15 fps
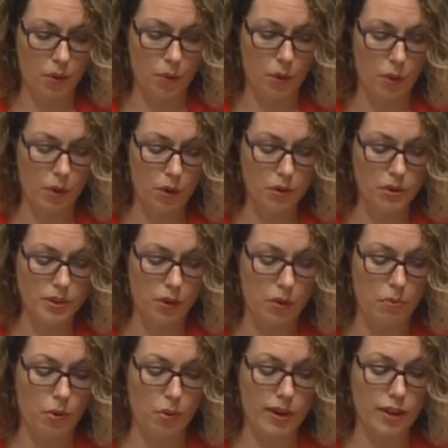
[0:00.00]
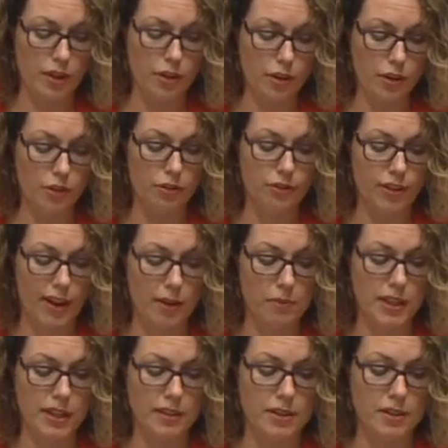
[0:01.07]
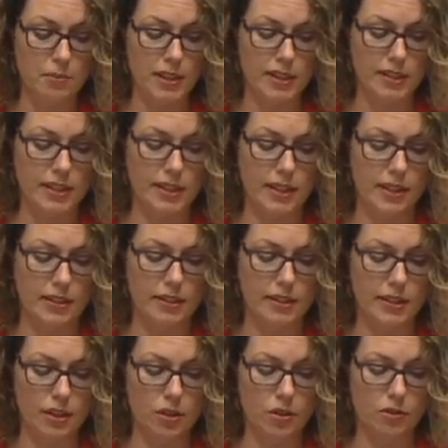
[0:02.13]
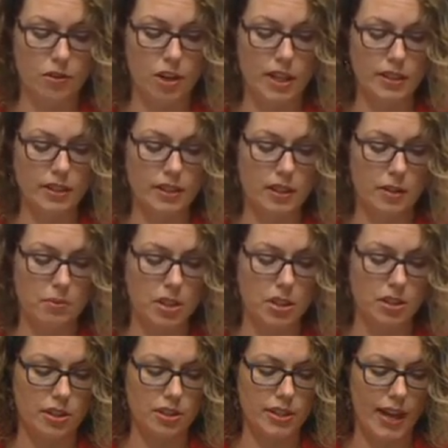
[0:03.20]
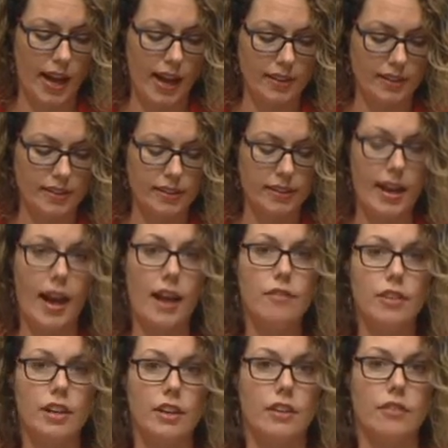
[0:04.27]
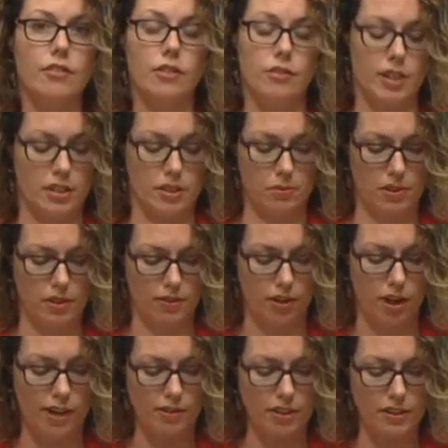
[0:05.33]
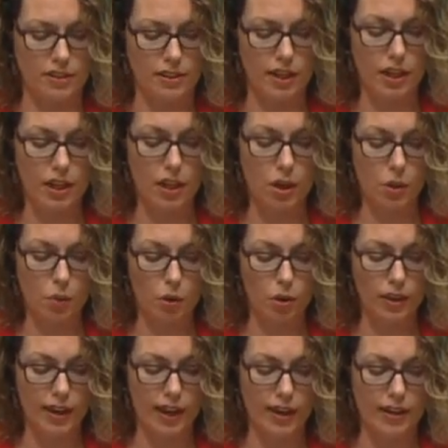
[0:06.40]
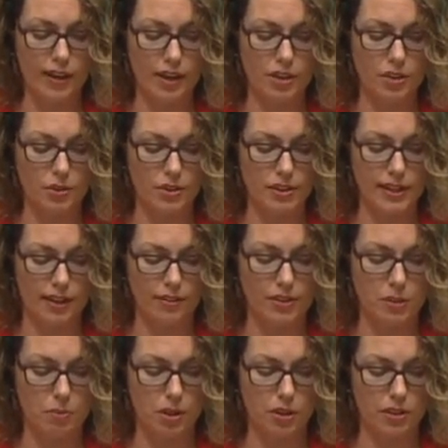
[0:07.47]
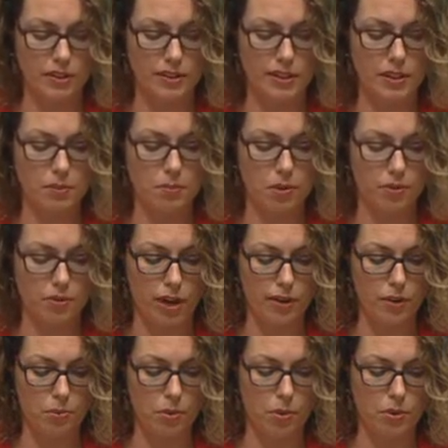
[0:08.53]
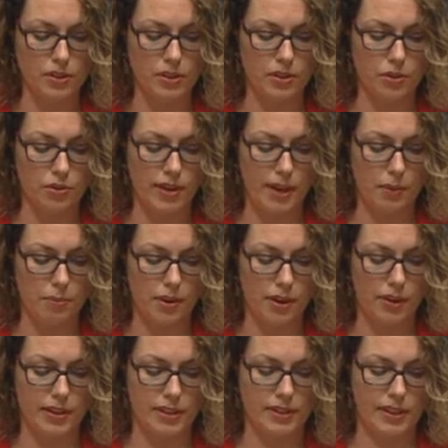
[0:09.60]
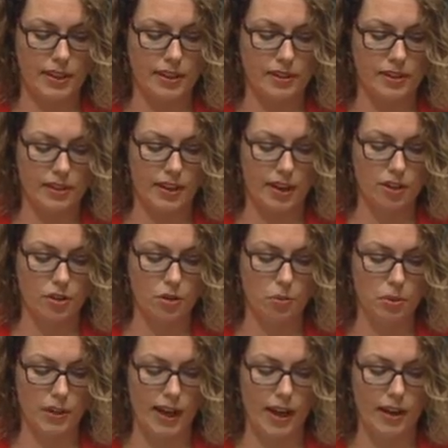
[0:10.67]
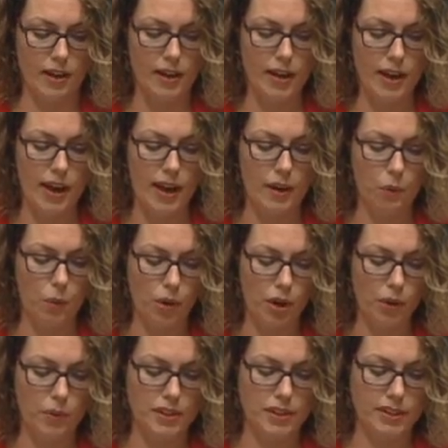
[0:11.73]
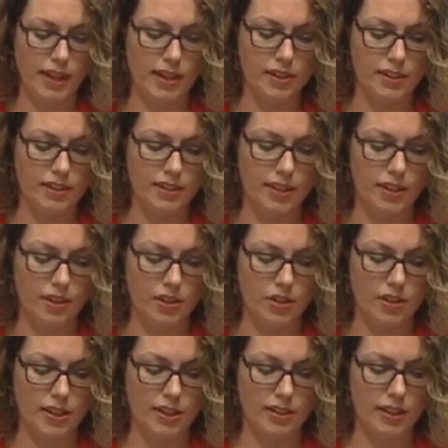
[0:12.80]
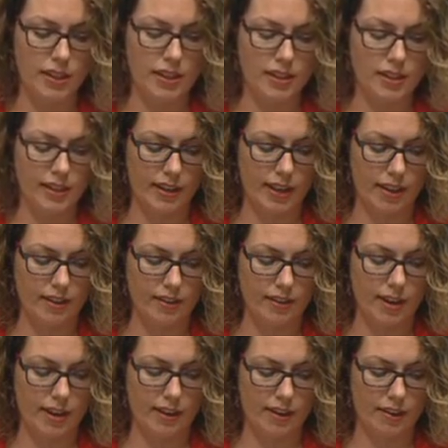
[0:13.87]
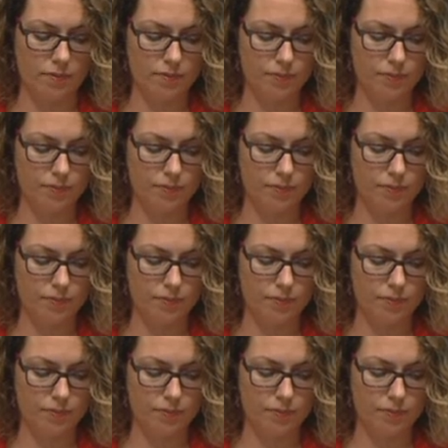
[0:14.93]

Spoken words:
We would also appoint a new Family, Domestic and Sexual Violence Commissioner to act as an advocate for victim survivors, coordinate national safety policies, provide reports that track progress against the national plan, and work with states and territories to gather data.